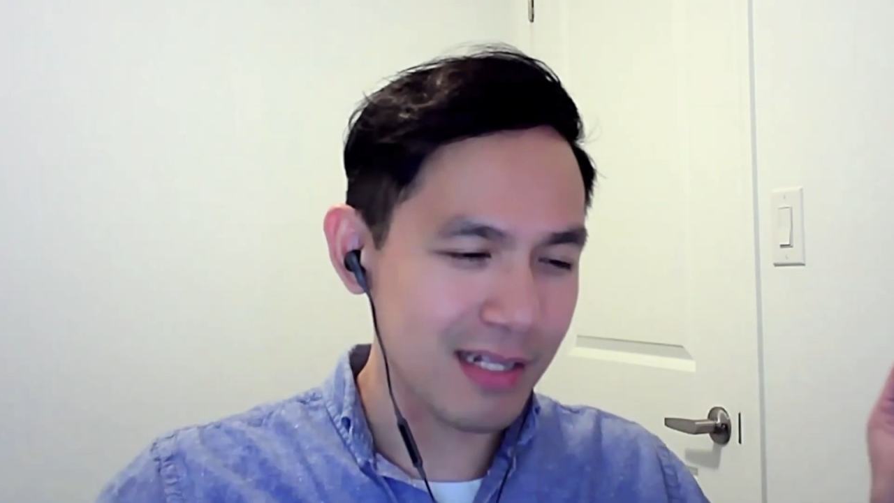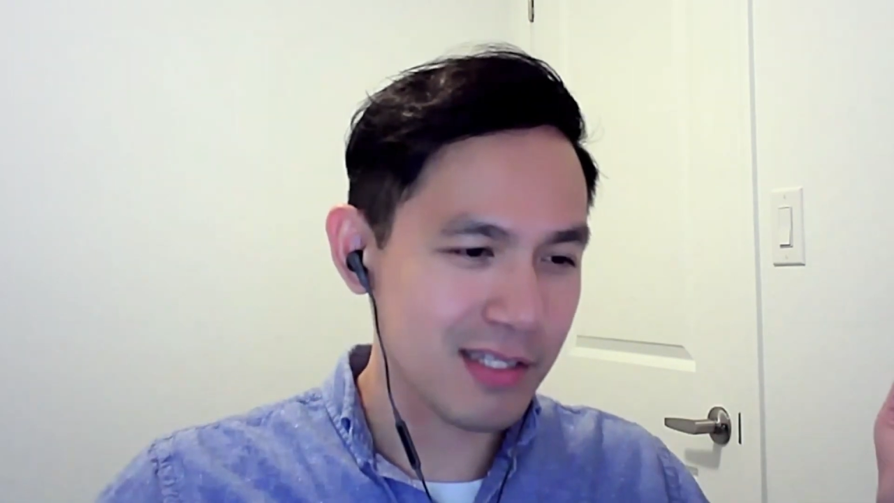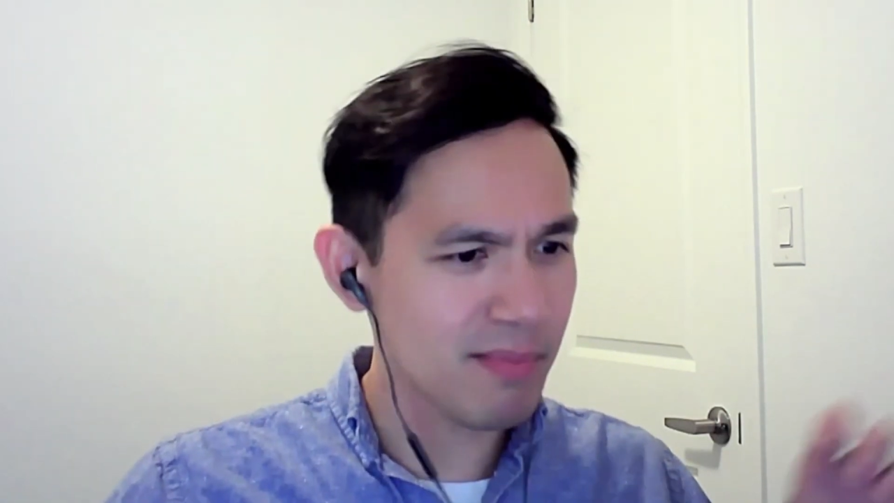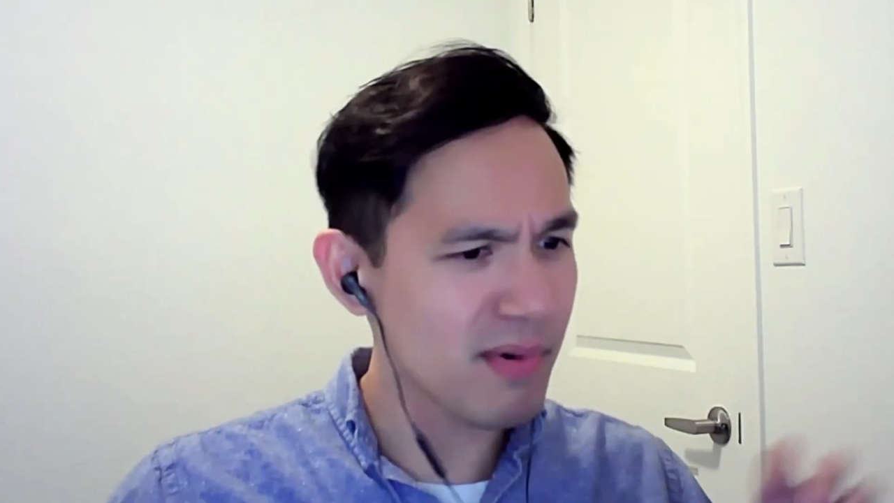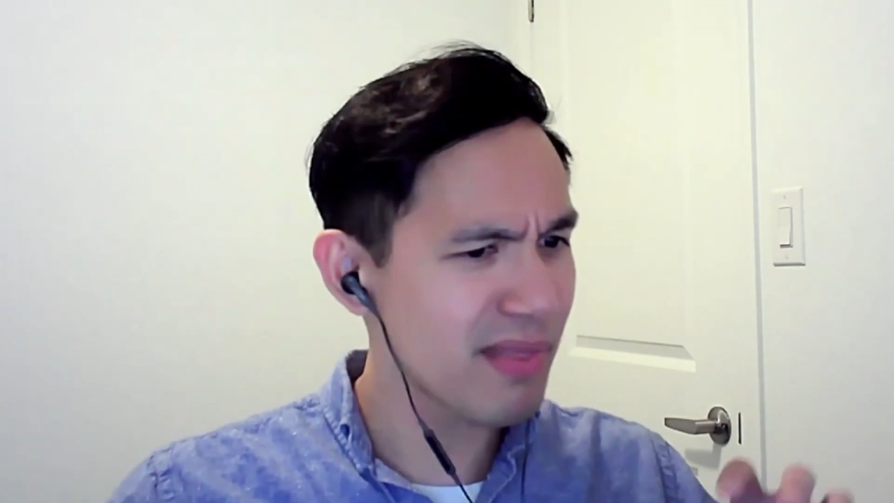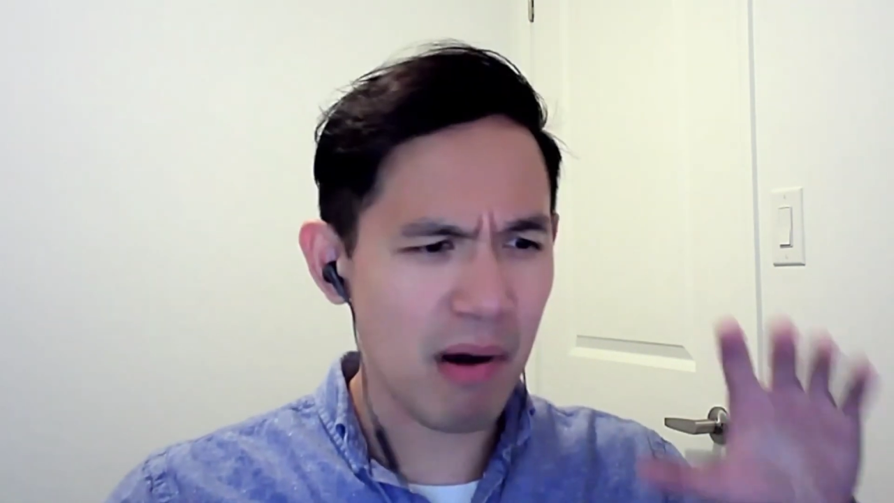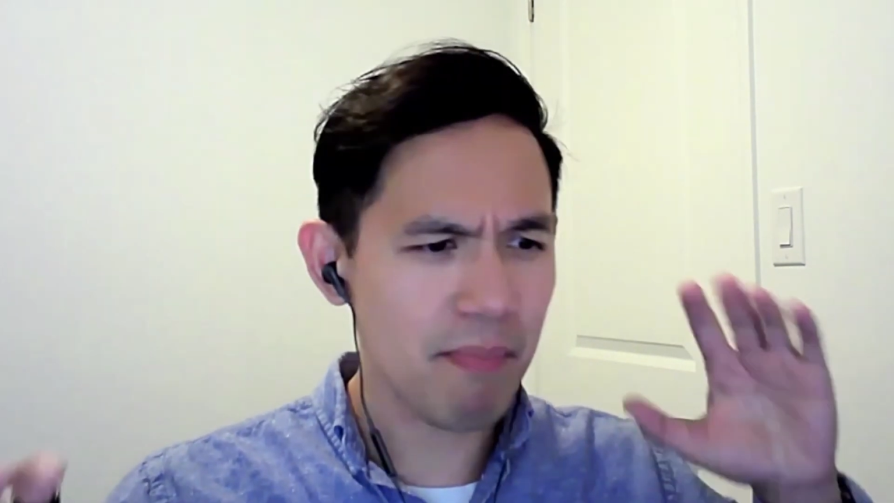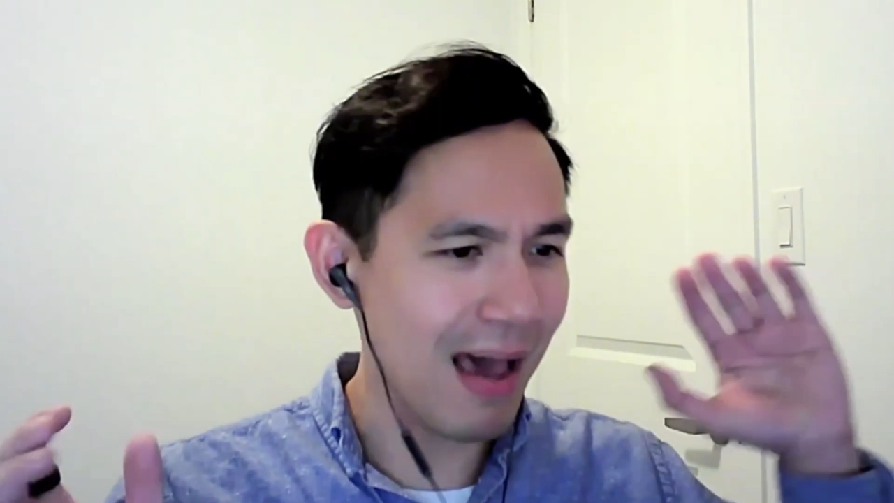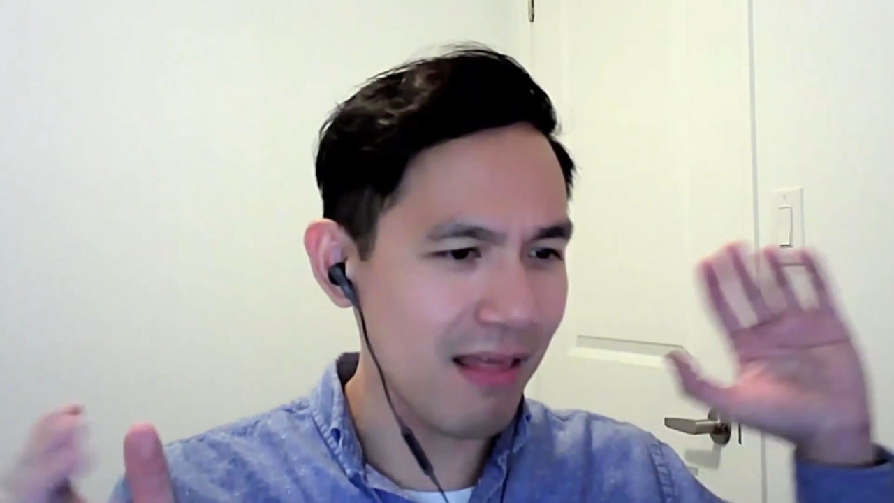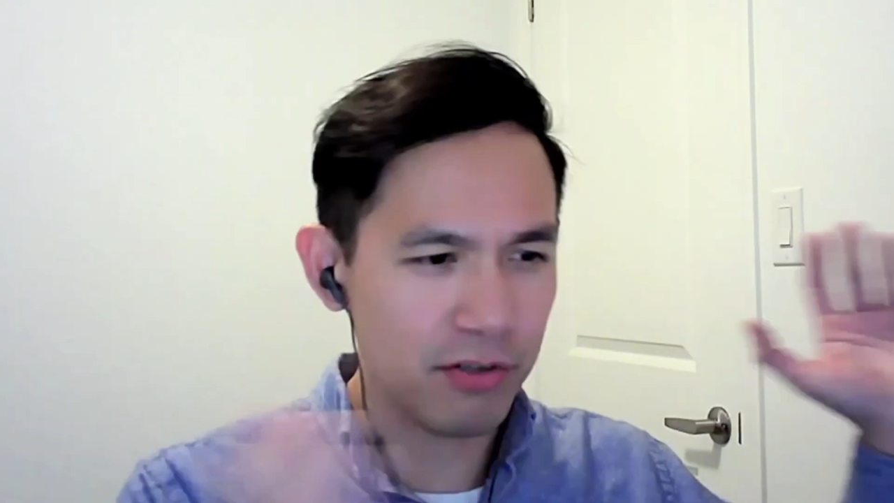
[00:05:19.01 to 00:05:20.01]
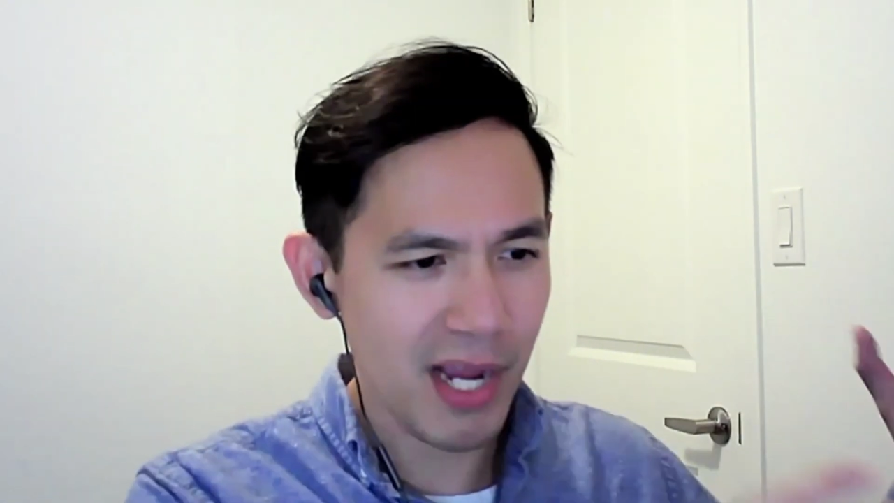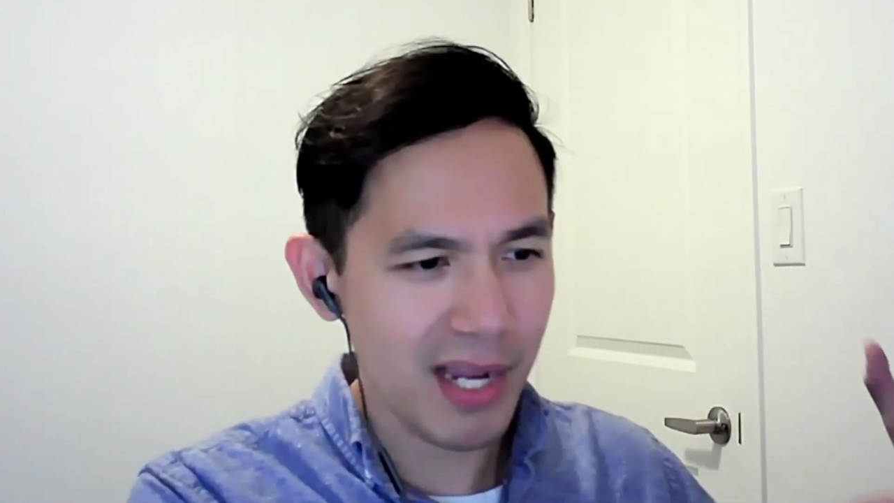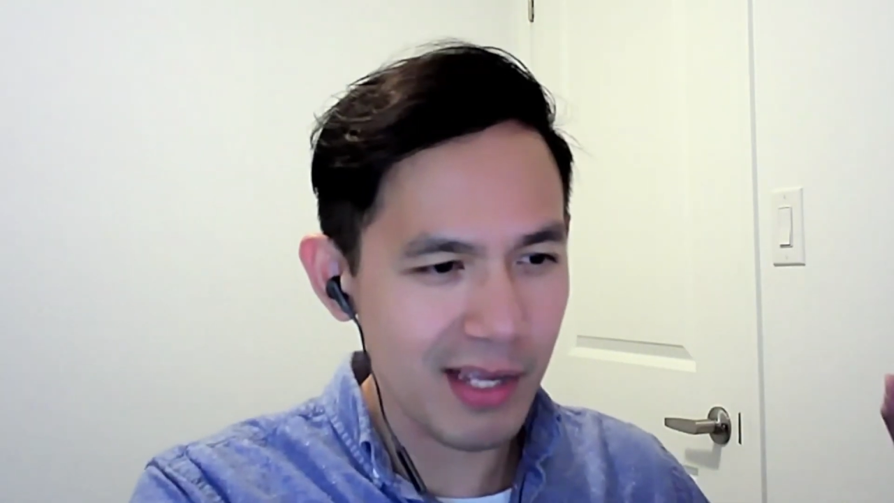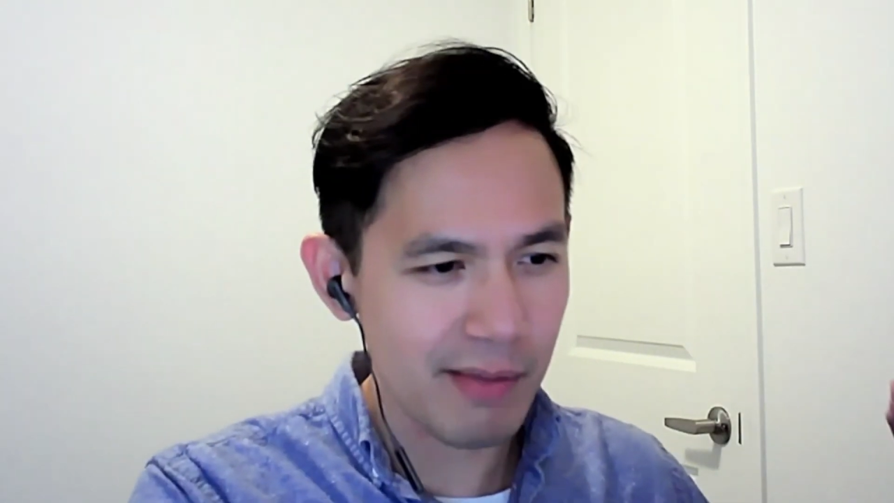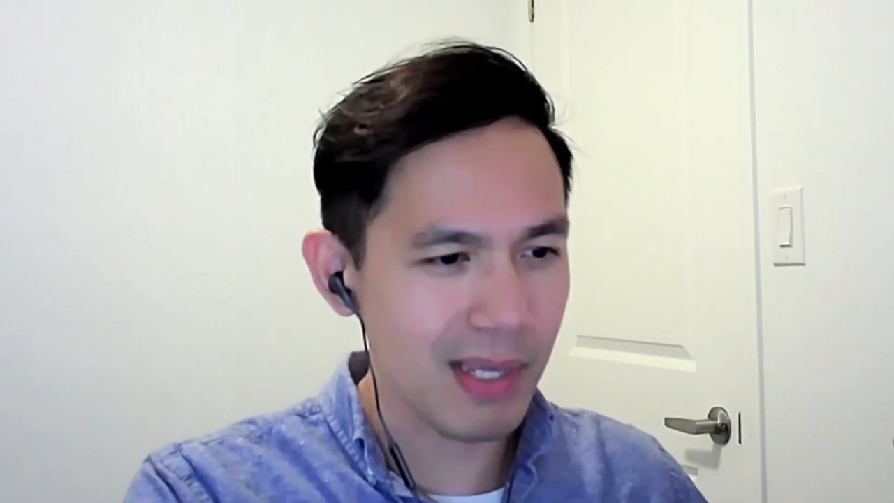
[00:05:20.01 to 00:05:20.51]
Some of them are
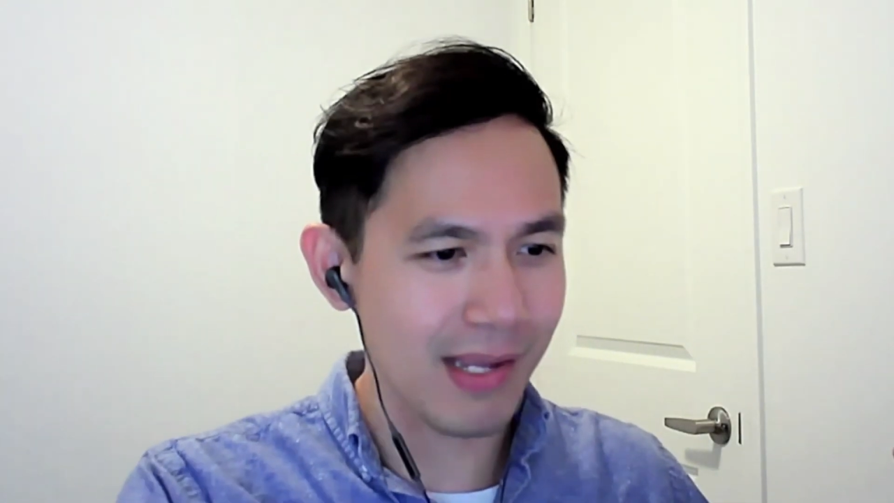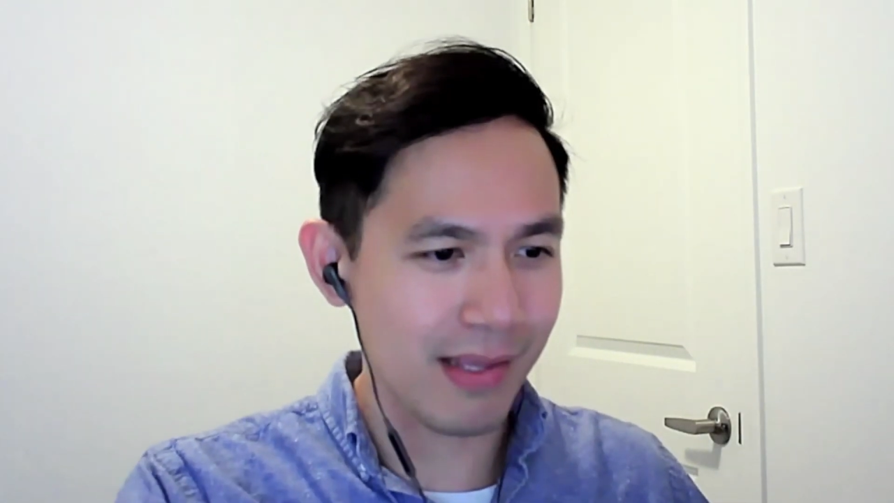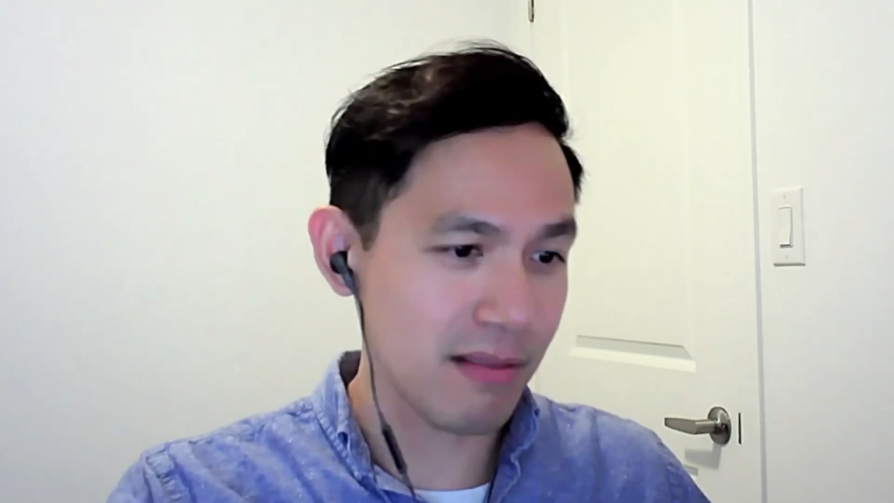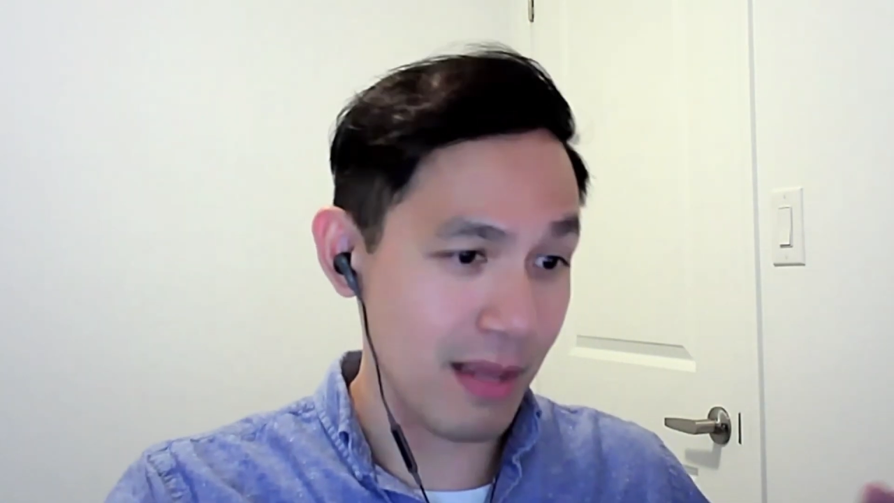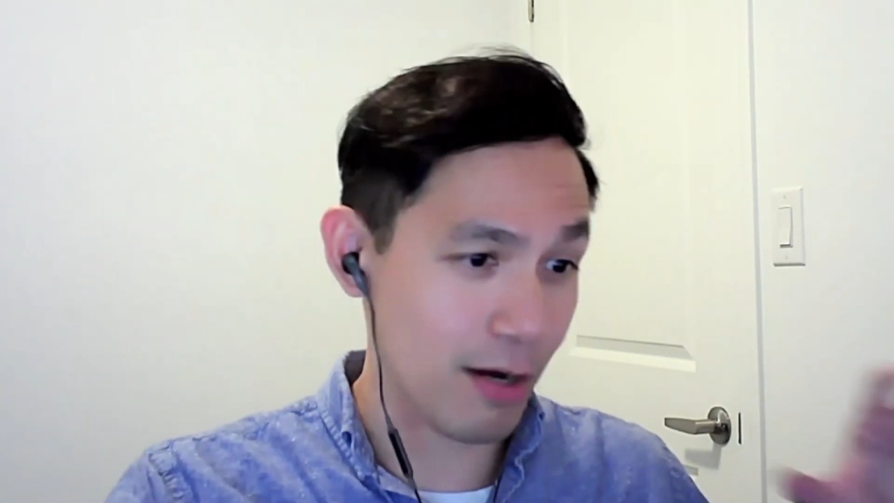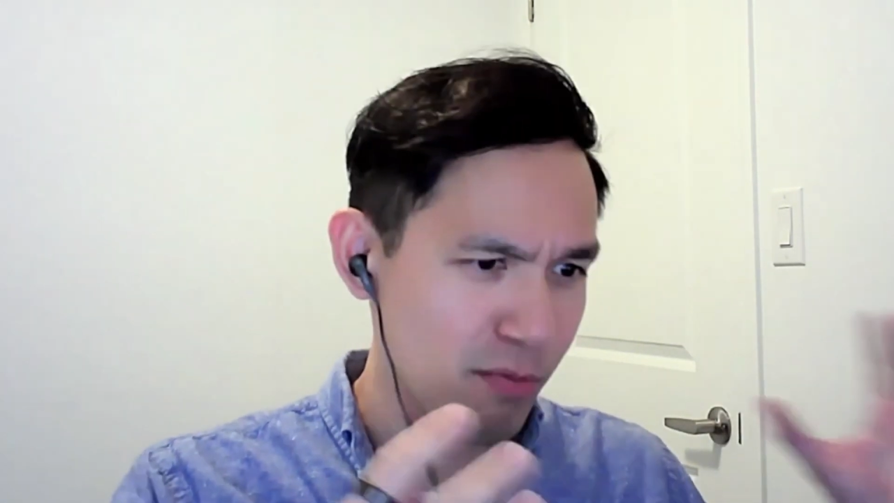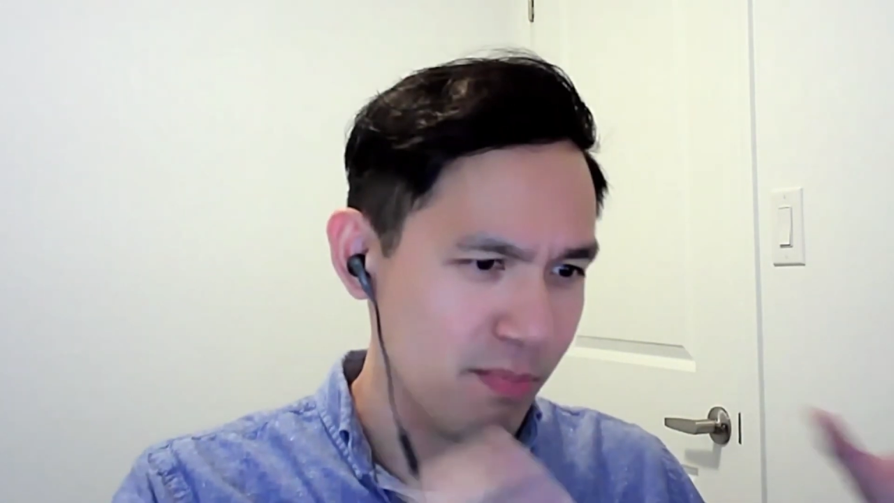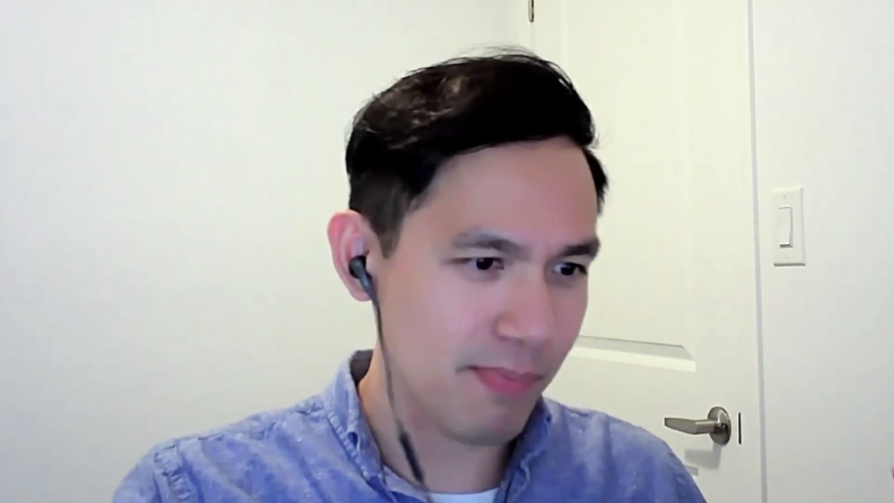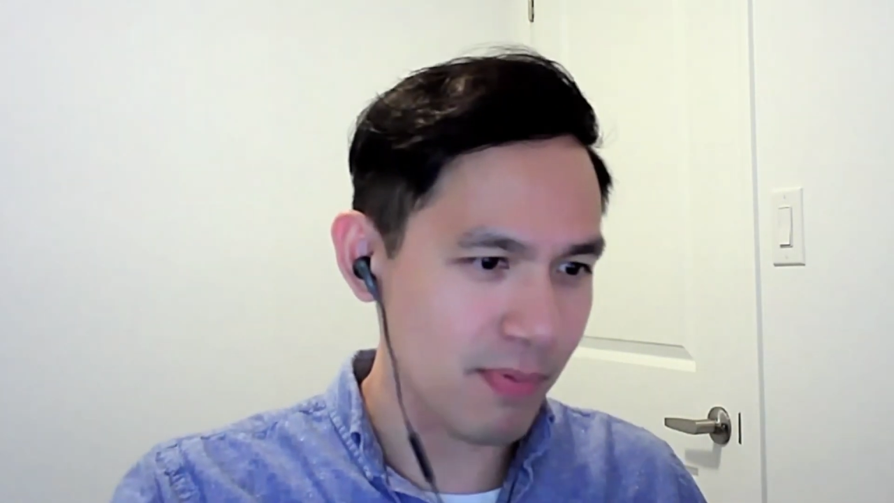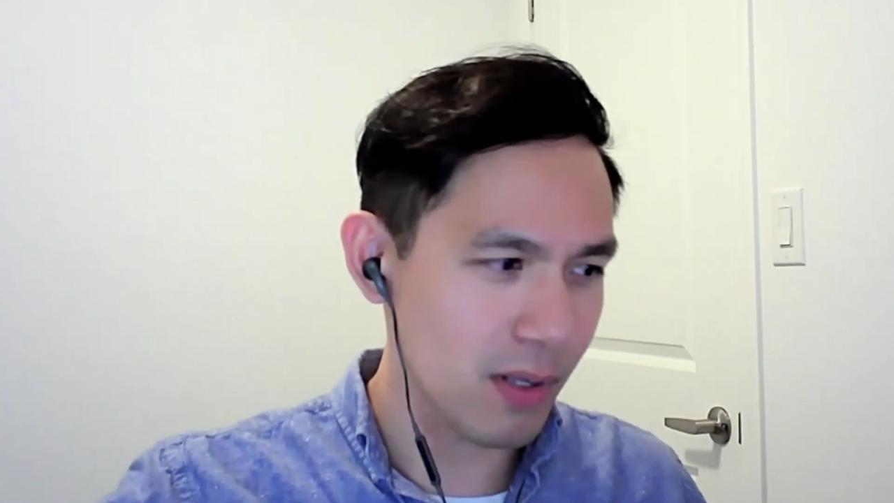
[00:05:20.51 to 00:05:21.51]
pathogenic, meaning that they hurt people,